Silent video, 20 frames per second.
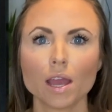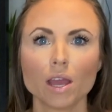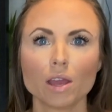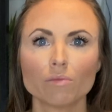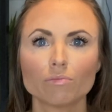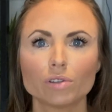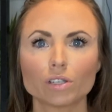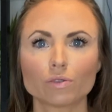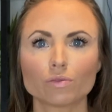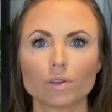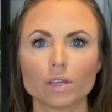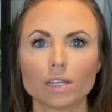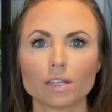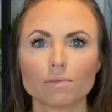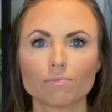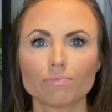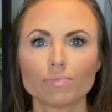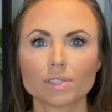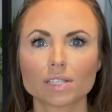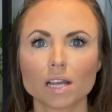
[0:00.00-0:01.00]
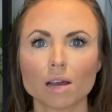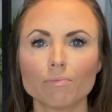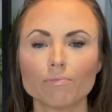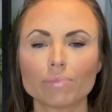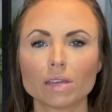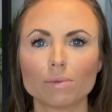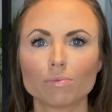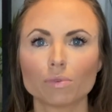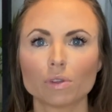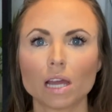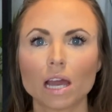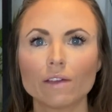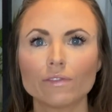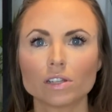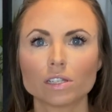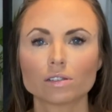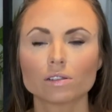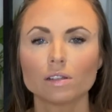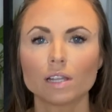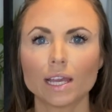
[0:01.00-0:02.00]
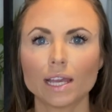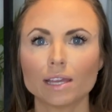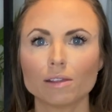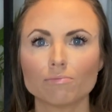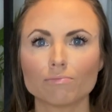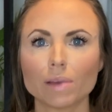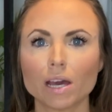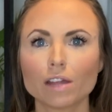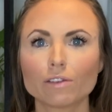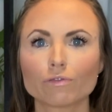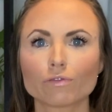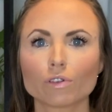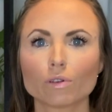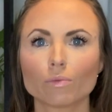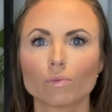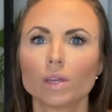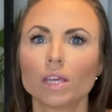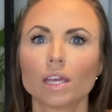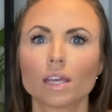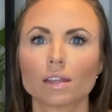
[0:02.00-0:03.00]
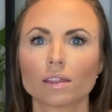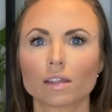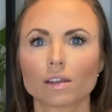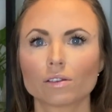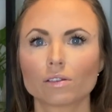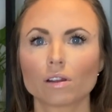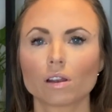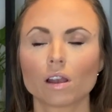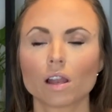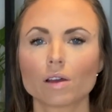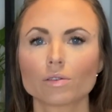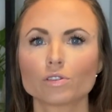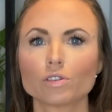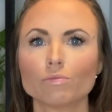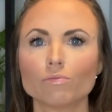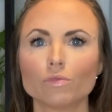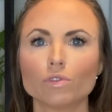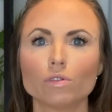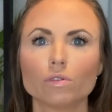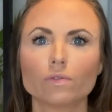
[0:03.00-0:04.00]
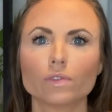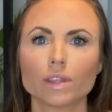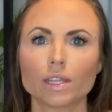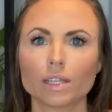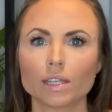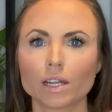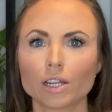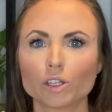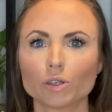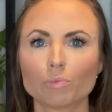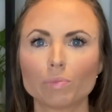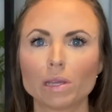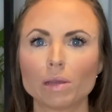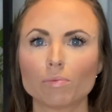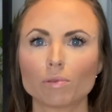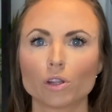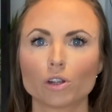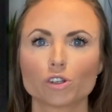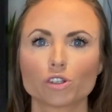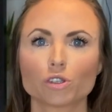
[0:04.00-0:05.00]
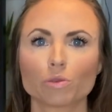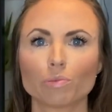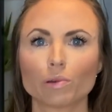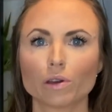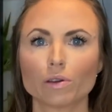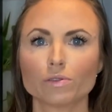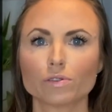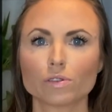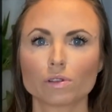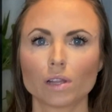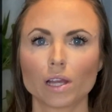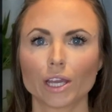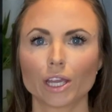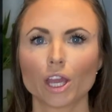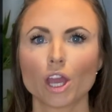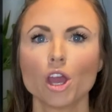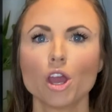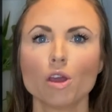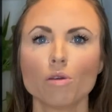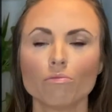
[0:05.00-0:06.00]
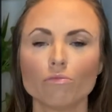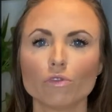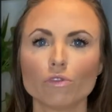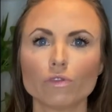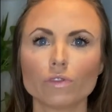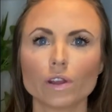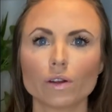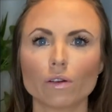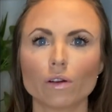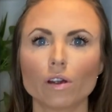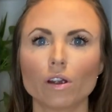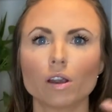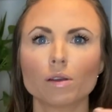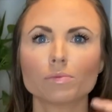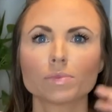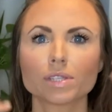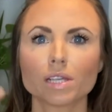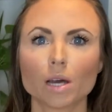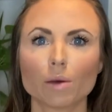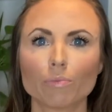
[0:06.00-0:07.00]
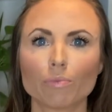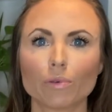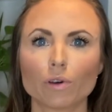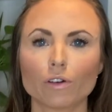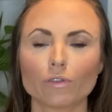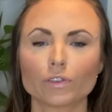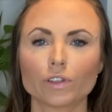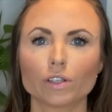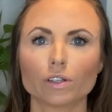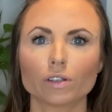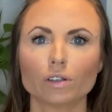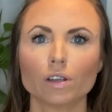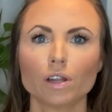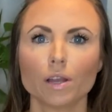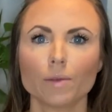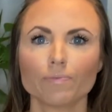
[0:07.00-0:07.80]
between some people having to lay in bed for a week and they're not allowed to move, and then other people are supposed to like move their arms up after